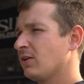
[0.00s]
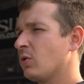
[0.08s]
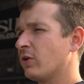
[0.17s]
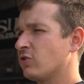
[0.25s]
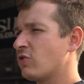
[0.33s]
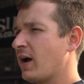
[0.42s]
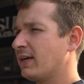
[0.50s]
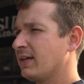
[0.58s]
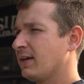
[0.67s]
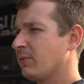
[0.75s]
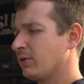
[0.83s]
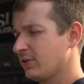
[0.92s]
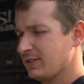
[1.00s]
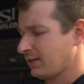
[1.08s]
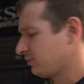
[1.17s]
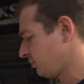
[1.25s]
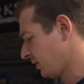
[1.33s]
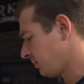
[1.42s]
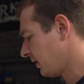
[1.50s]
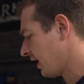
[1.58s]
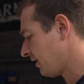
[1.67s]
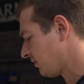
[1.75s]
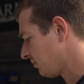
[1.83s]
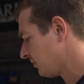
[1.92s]
go on a track day, and we're going to take some people
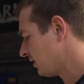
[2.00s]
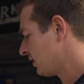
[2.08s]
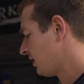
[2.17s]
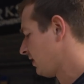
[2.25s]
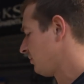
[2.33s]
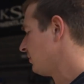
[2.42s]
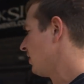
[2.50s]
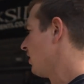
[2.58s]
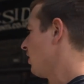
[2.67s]
out of them in them.